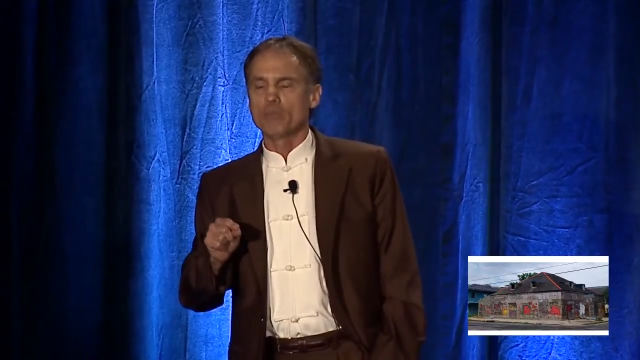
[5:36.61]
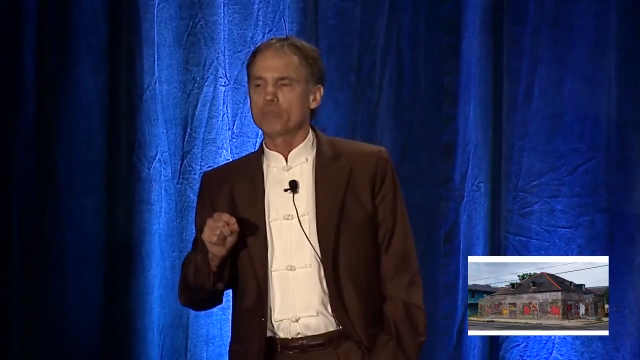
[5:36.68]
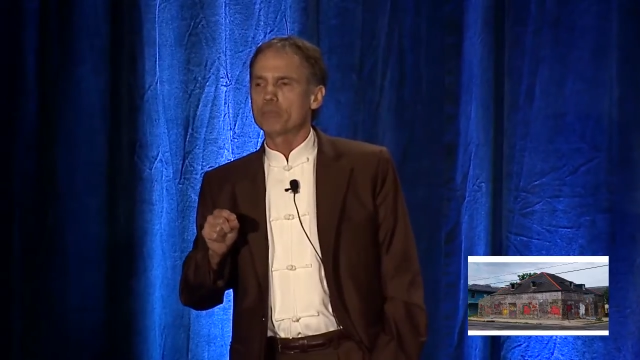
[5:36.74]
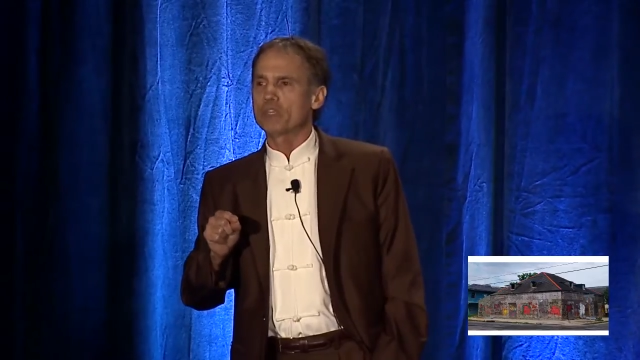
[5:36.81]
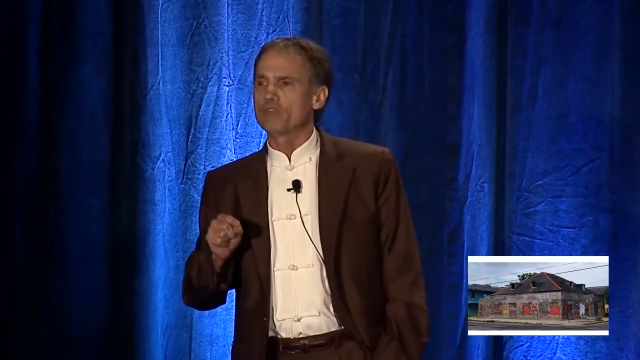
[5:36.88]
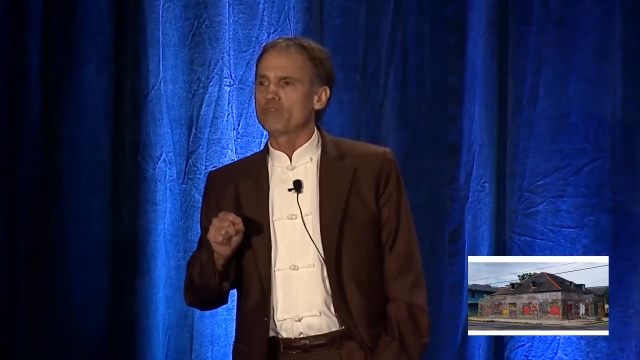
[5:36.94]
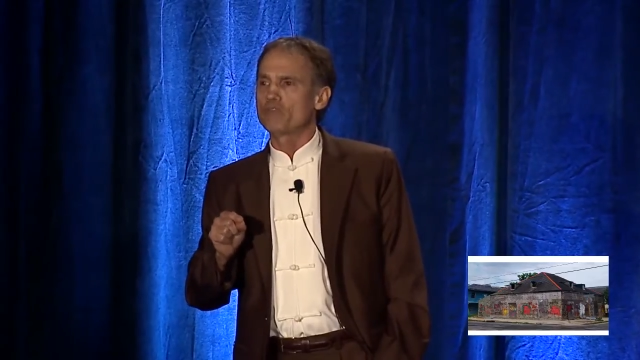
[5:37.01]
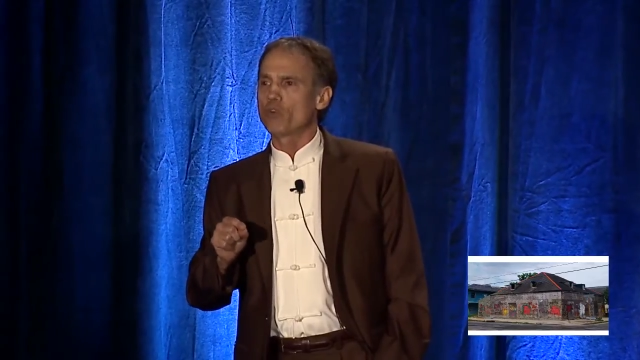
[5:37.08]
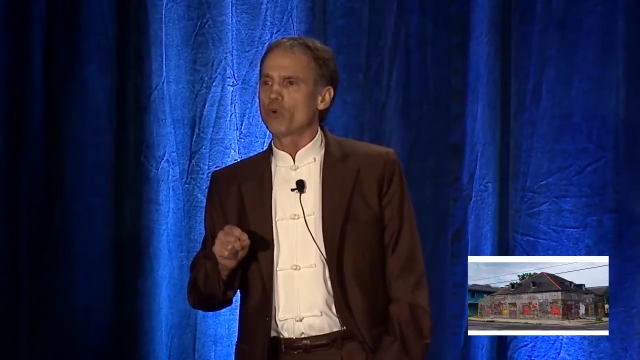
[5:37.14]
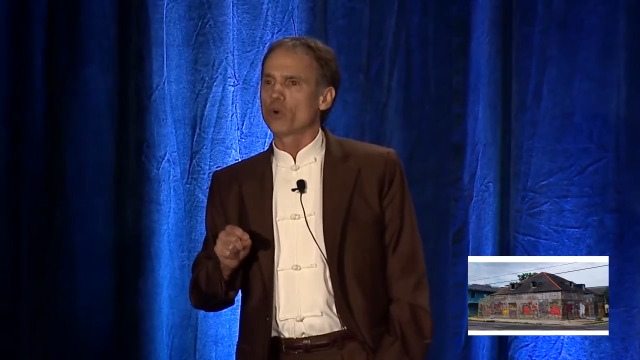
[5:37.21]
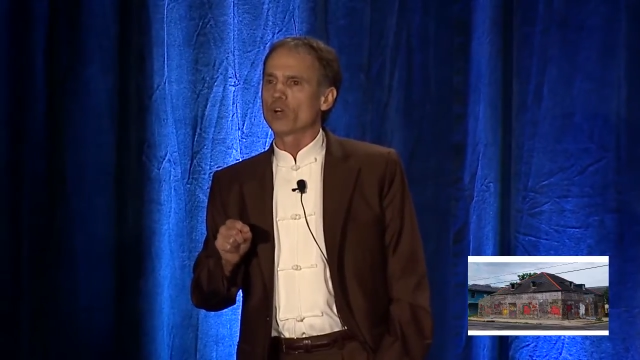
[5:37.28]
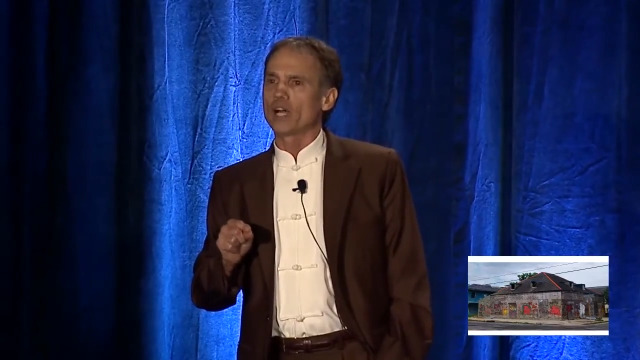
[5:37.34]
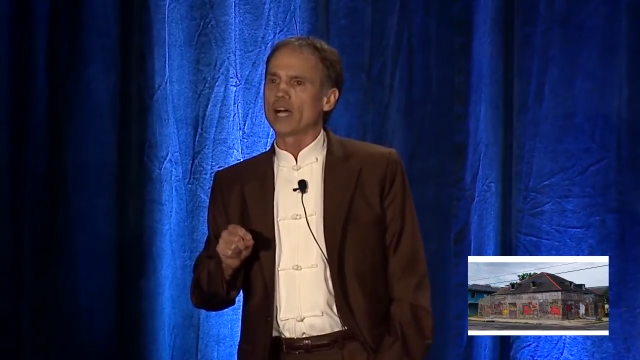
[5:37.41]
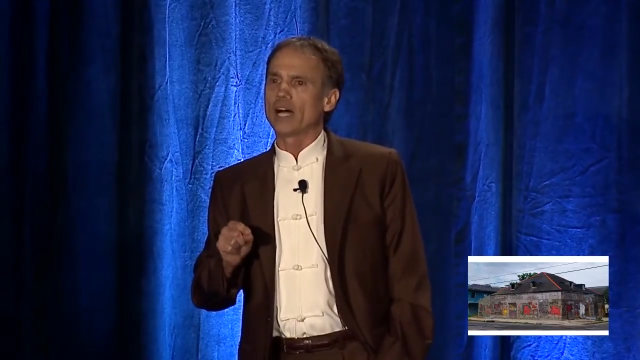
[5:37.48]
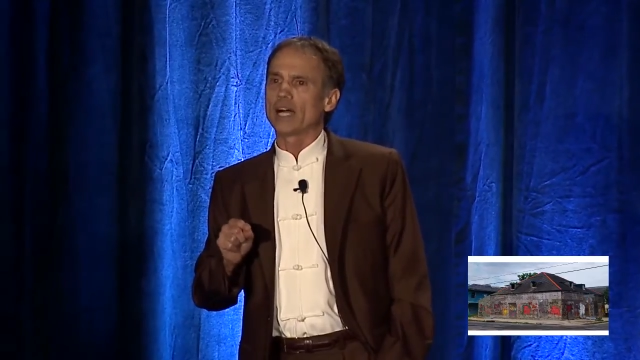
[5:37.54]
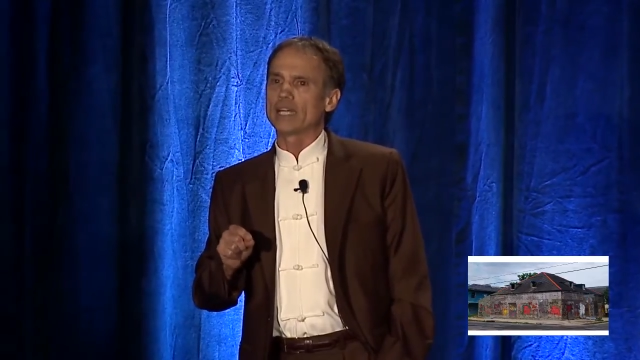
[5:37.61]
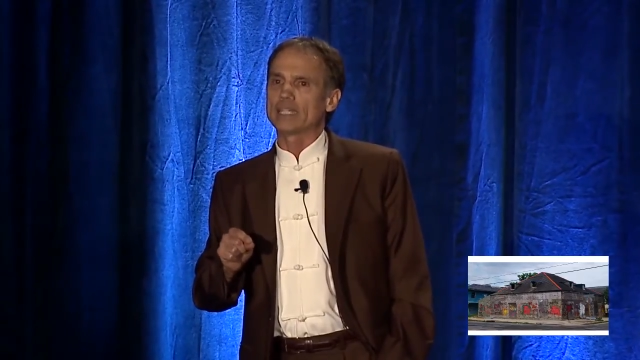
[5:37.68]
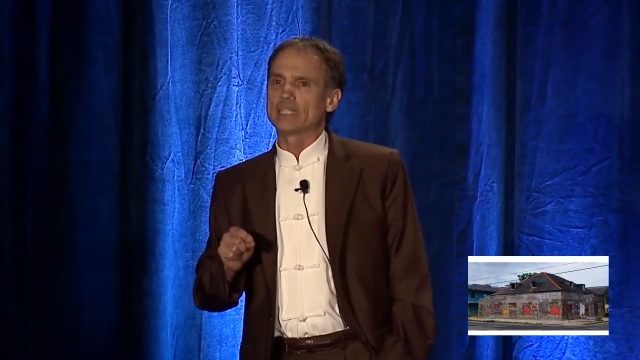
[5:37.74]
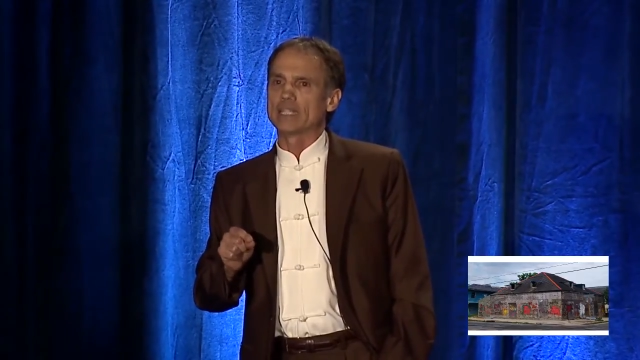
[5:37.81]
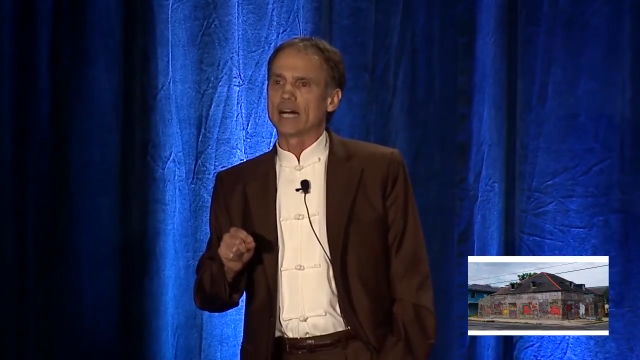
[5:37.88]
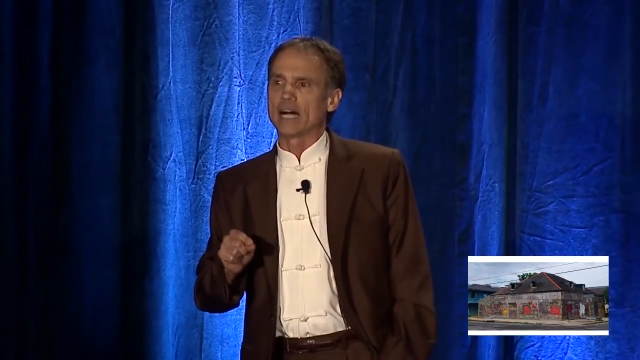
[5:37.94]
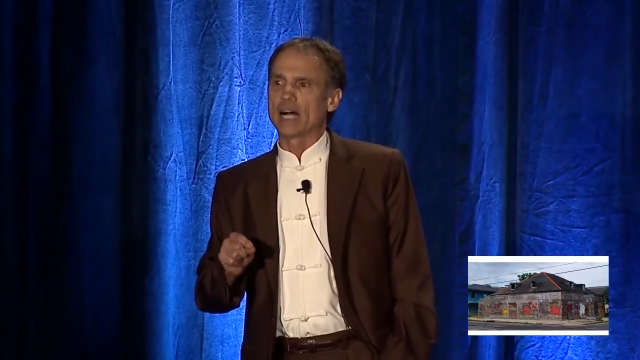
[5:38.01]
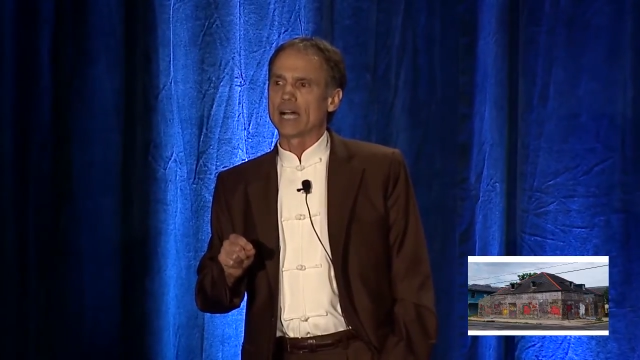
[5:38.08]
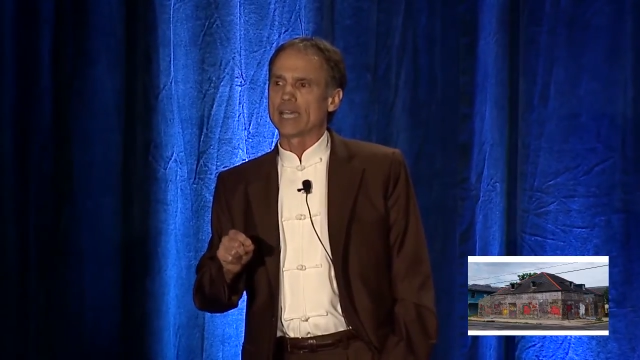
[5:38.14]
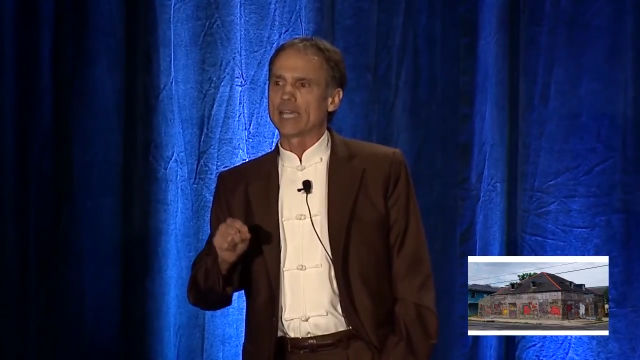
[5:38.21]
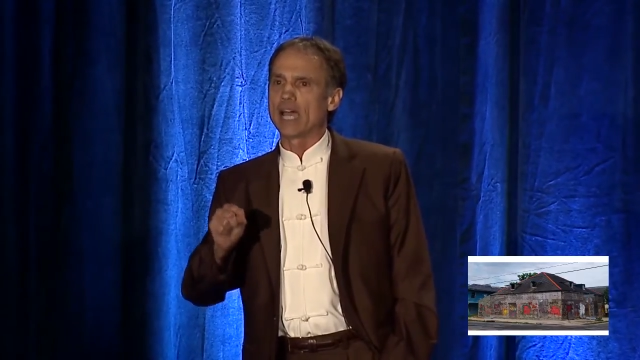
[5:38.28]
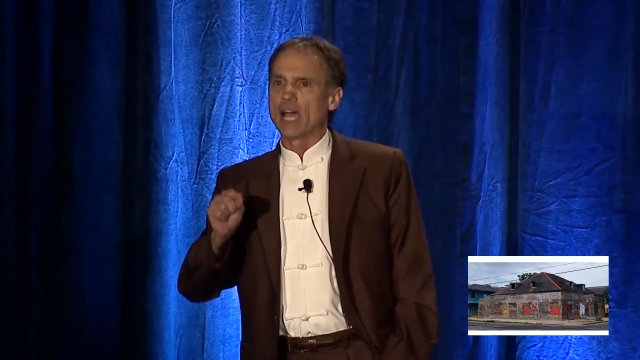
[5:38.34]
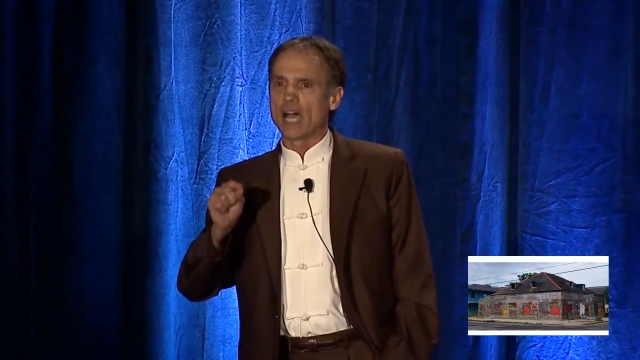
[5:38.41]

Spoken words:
"Before I die,